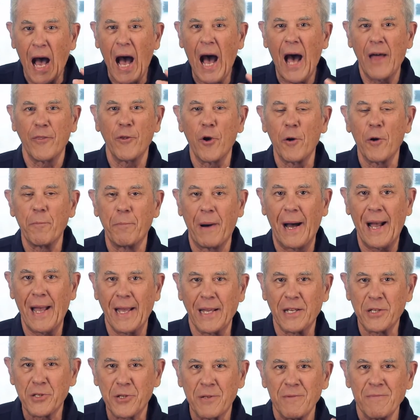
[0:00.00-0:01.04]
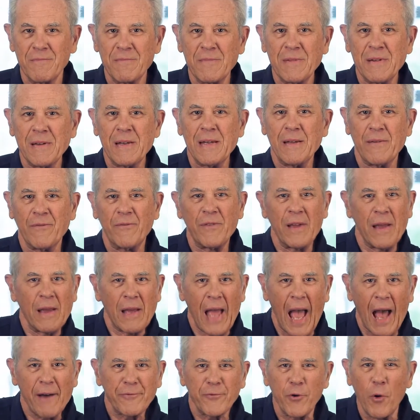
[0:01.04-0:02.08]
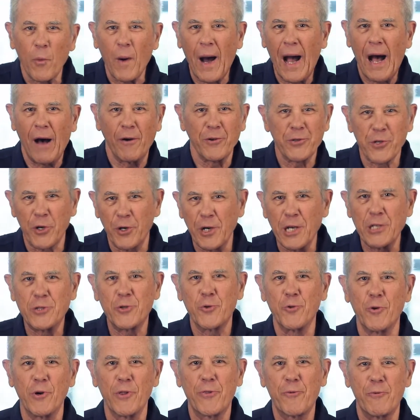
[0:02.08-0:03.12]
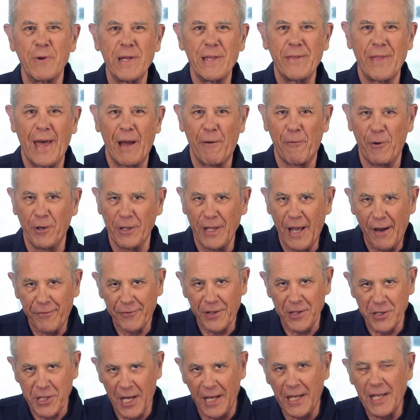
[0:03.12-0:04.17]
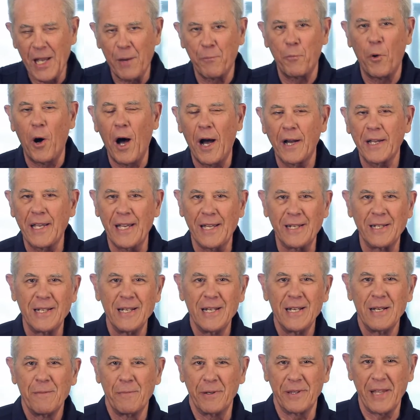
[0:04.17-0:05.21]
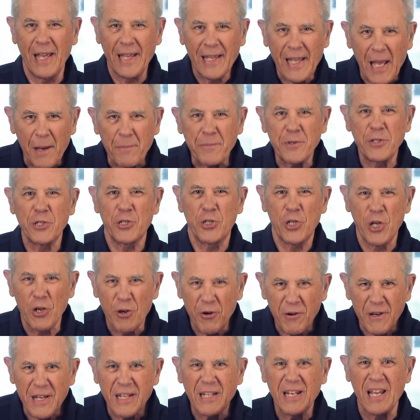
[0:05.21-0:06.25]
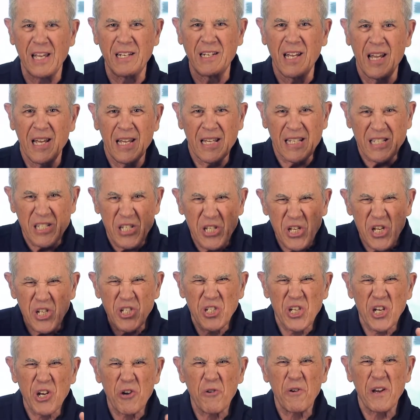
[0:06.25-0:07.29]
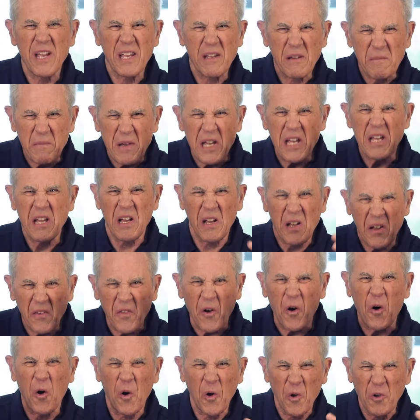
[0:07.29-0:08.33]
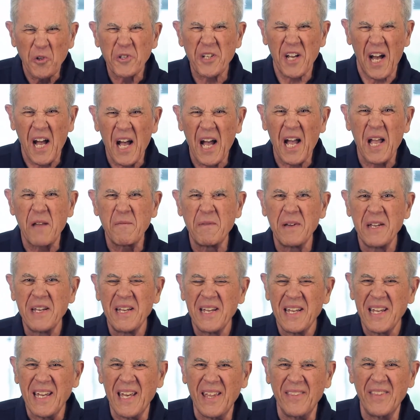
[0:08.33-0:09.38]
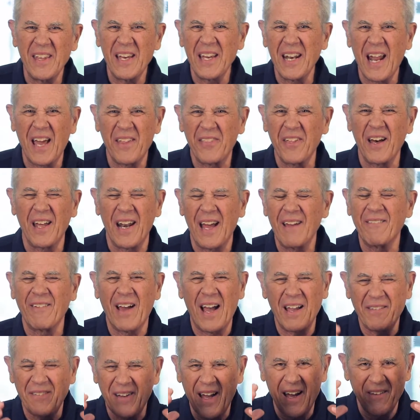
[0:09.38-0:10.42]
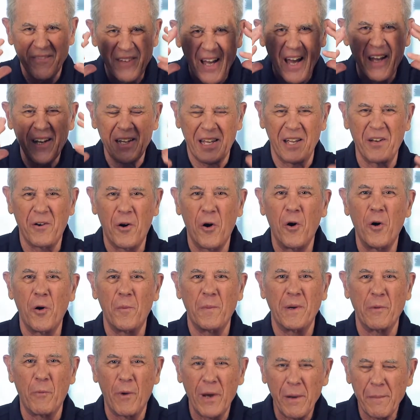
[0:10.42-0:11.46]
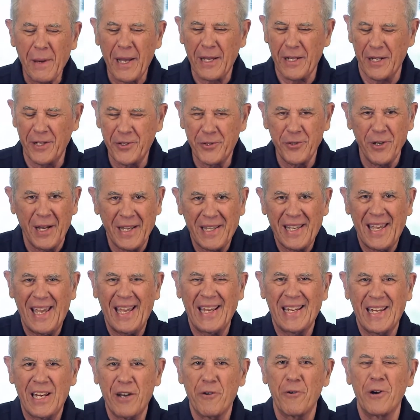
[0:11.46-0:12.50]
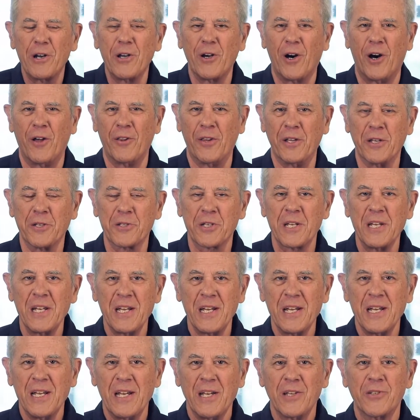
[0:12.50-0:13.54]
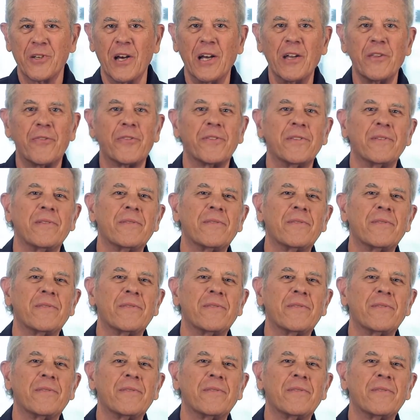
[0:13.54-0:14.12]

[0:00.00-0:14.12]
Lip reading: on their bikes. After a while, it was only two or three that were left as I kept walking, but they kept cheering and jeering me the whole time. And then I thought, I've got to get home, and what am I going to do? I can't carry all this. So I